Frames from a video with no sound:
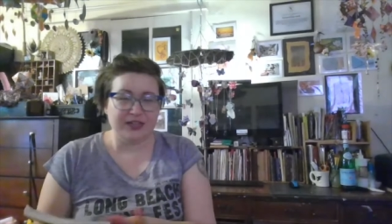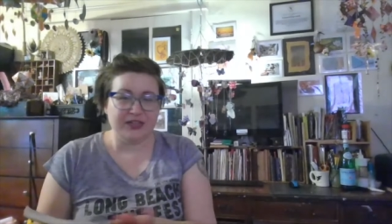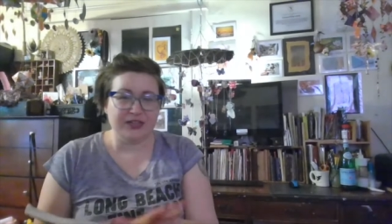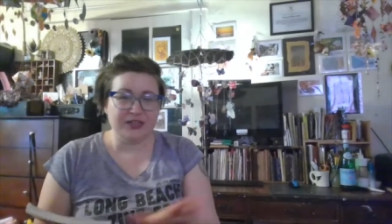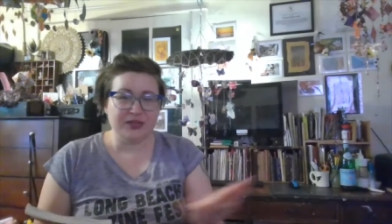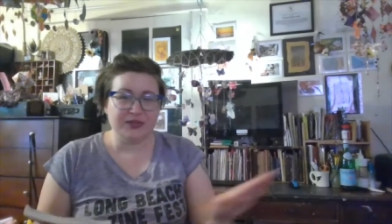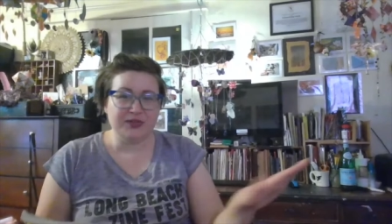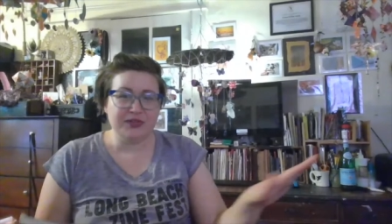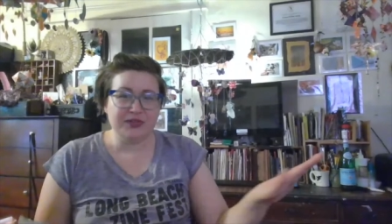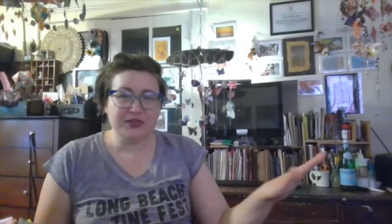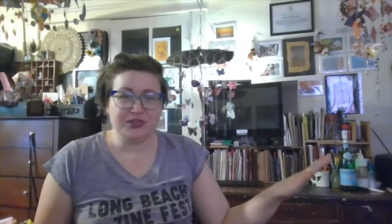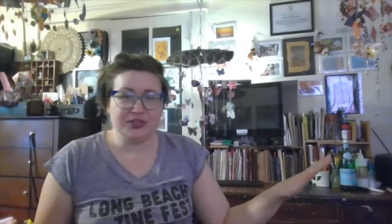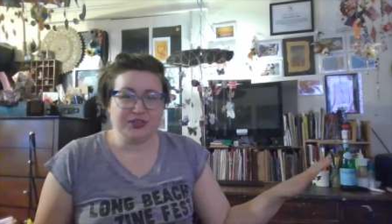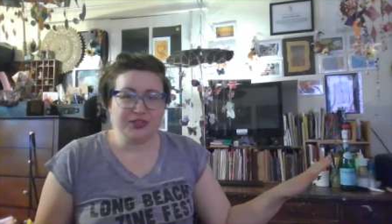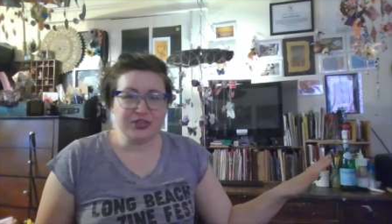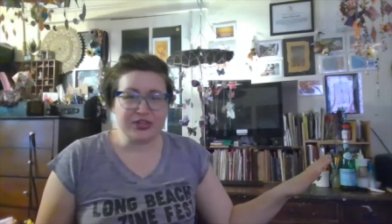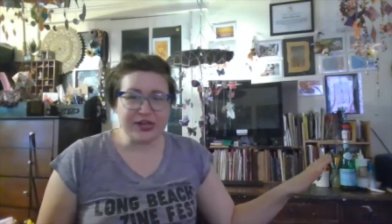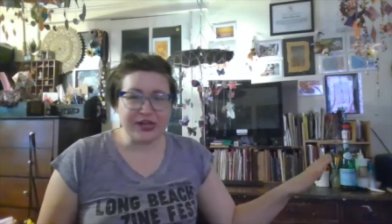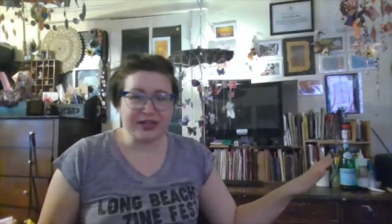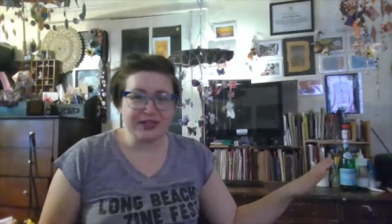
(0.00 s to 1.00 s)
goes the
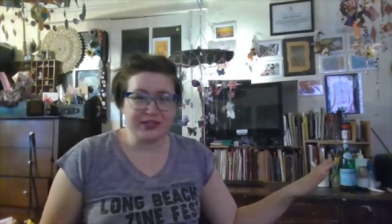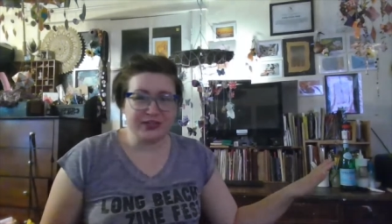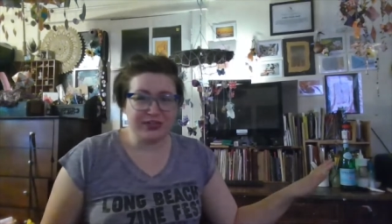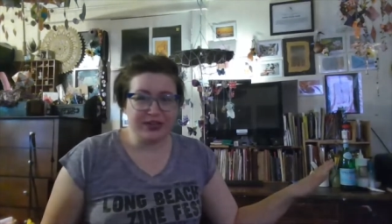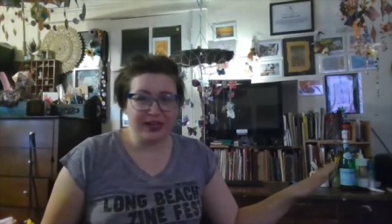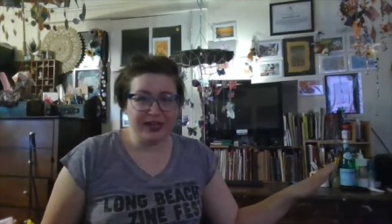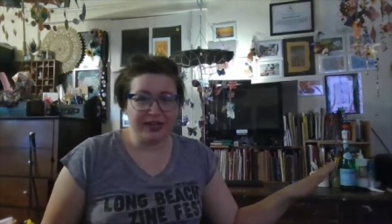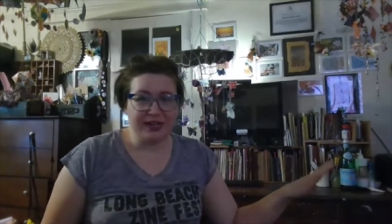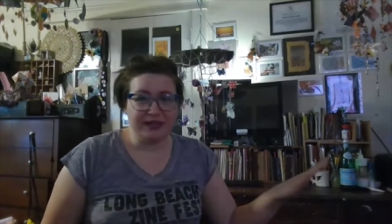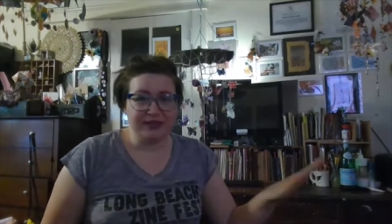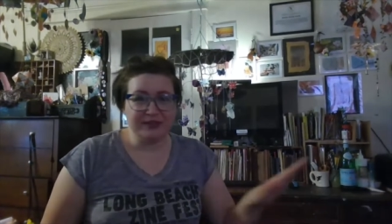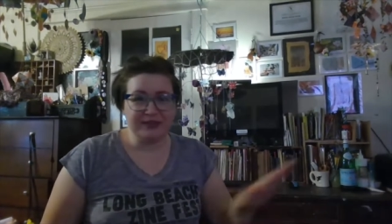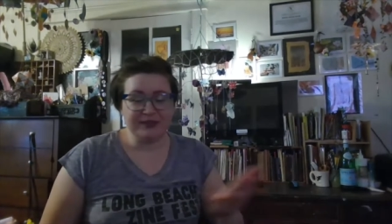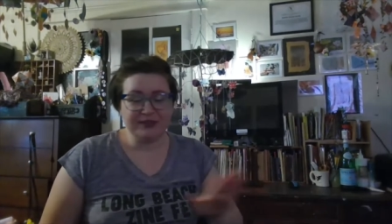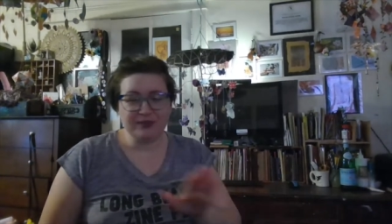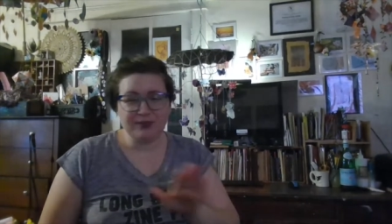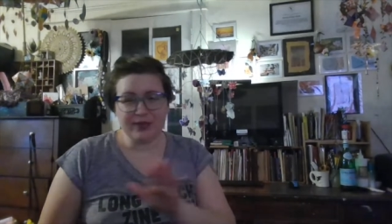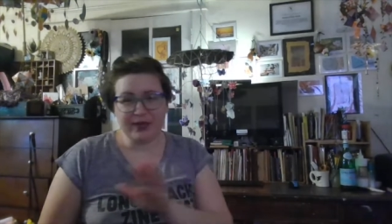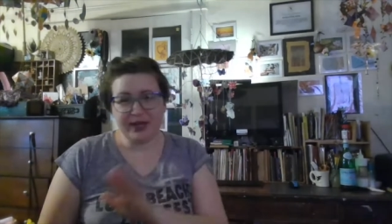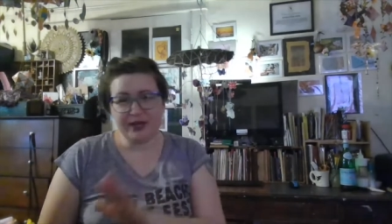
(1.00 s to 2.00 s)
trajectory of
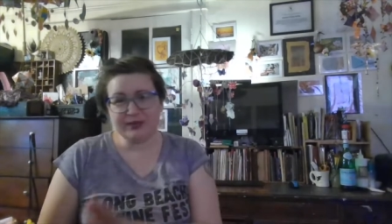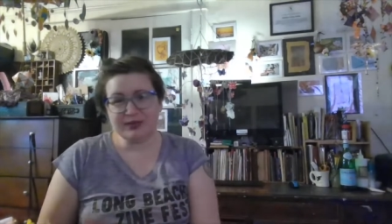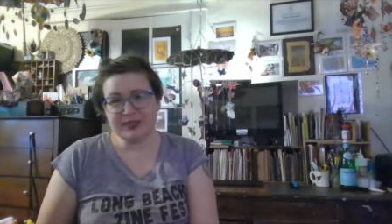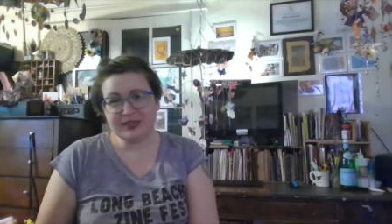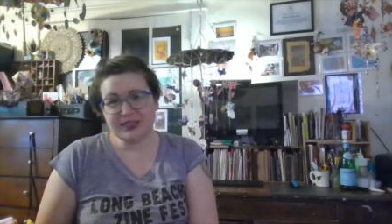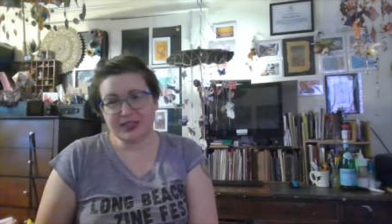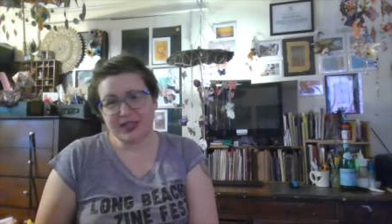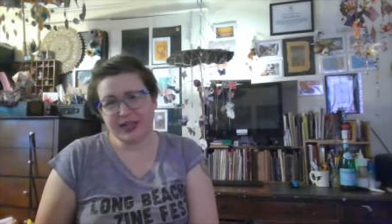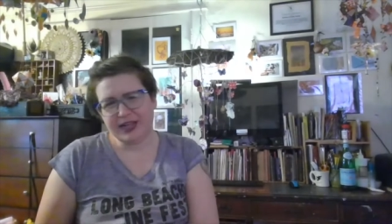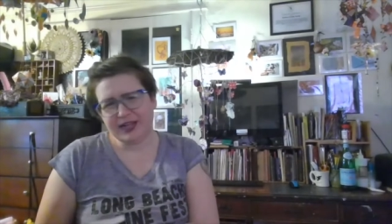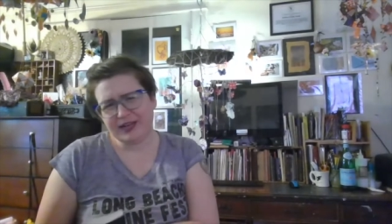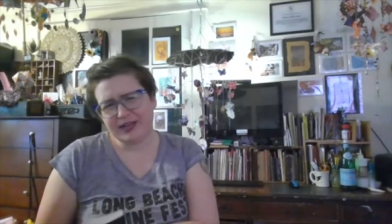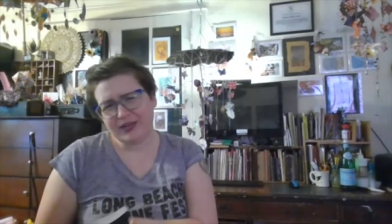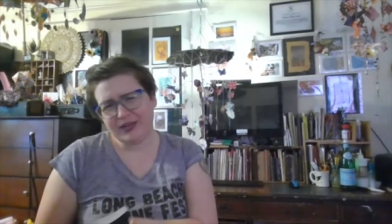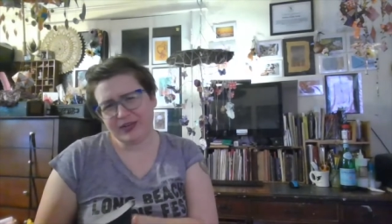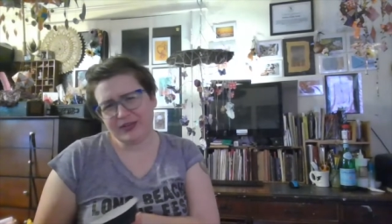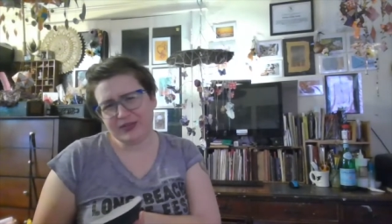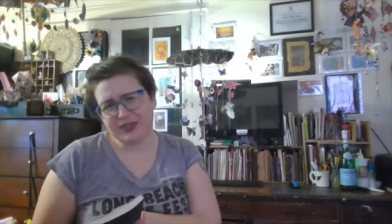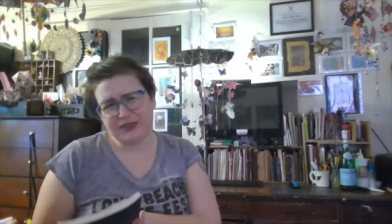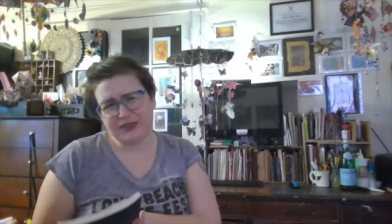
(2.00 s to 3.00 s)
when I was
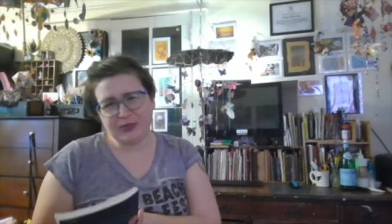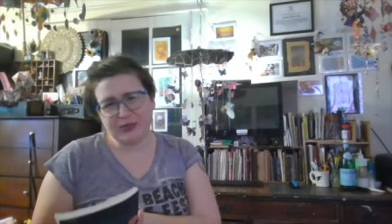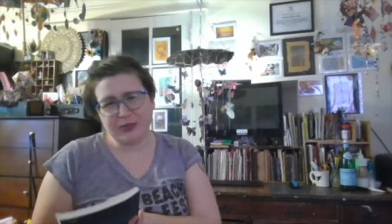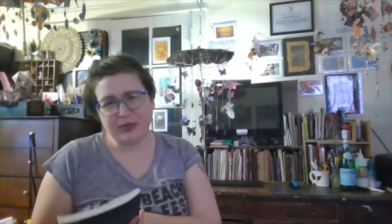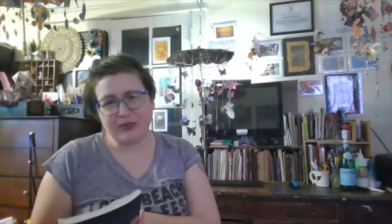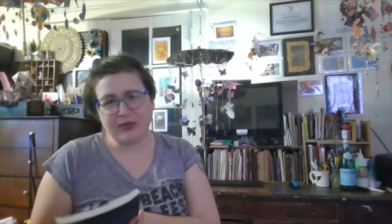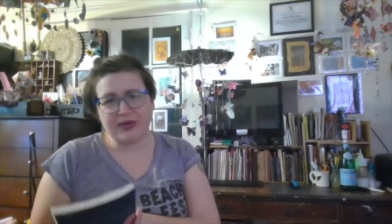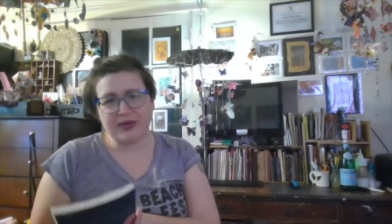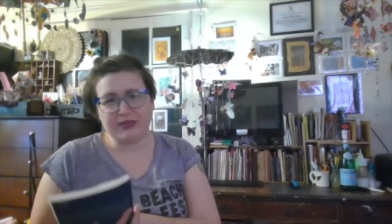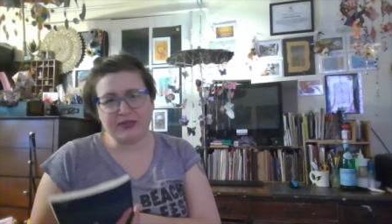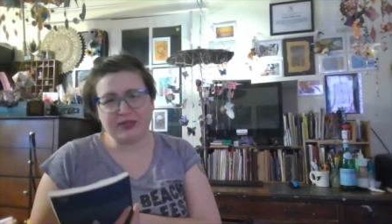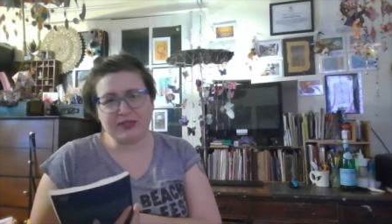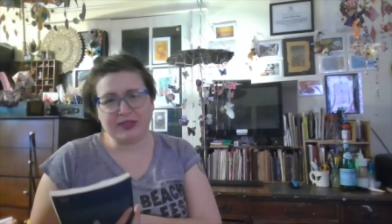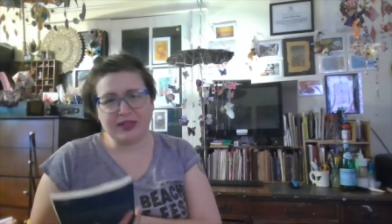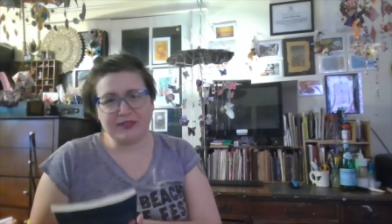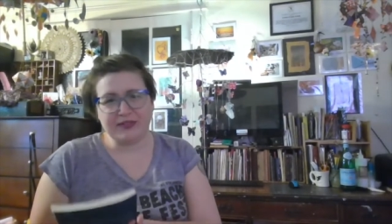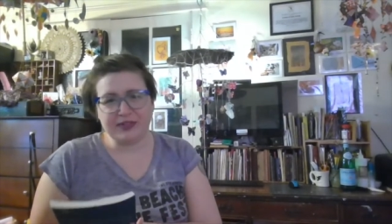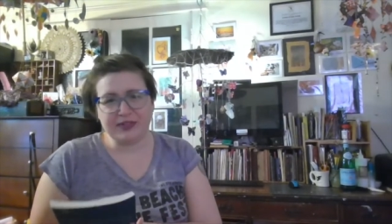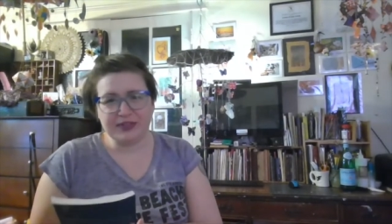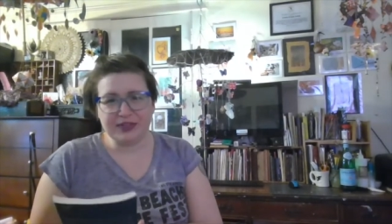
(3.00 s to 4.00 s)
diagnosed from around
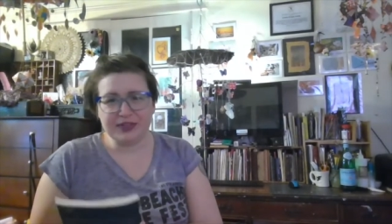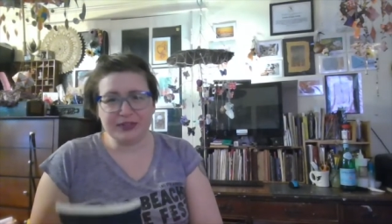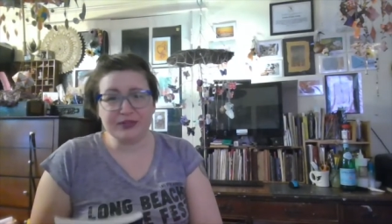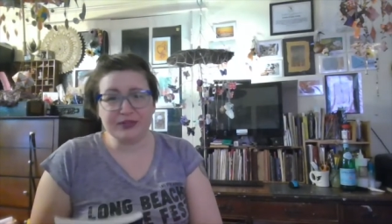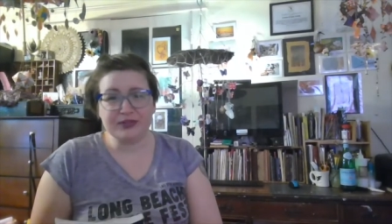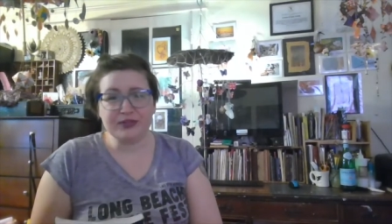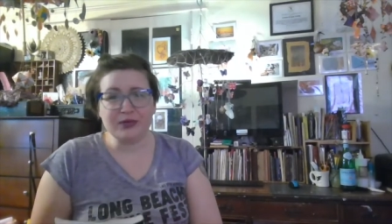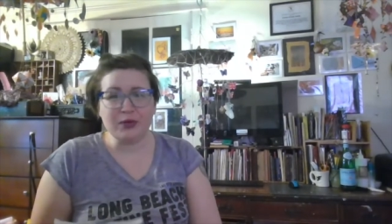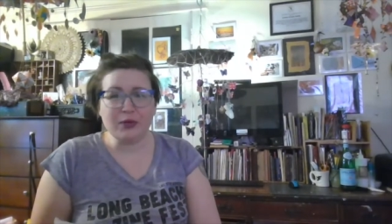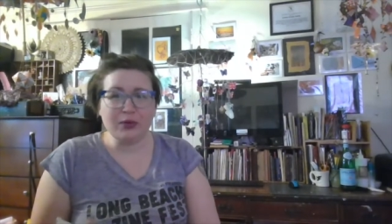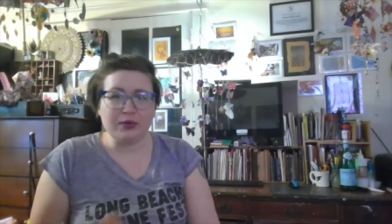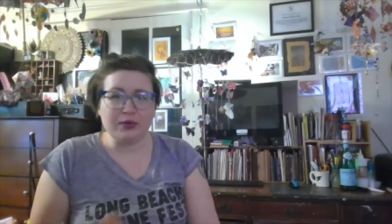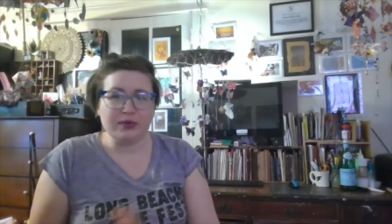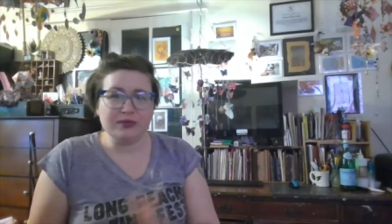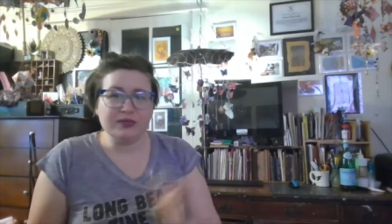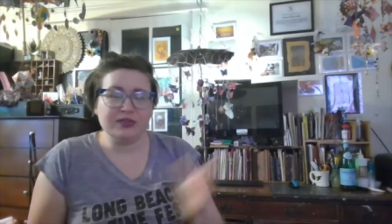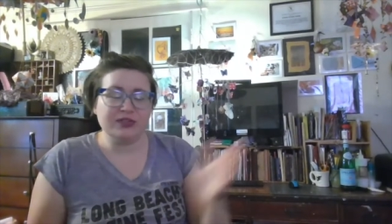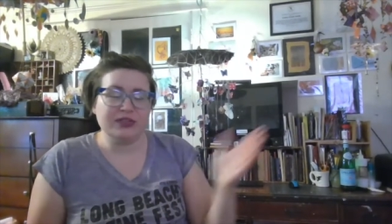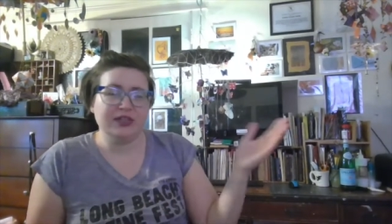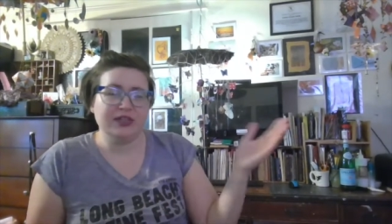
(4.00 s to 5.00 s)
eleven years
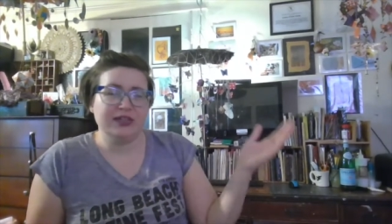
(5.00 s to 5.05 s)
old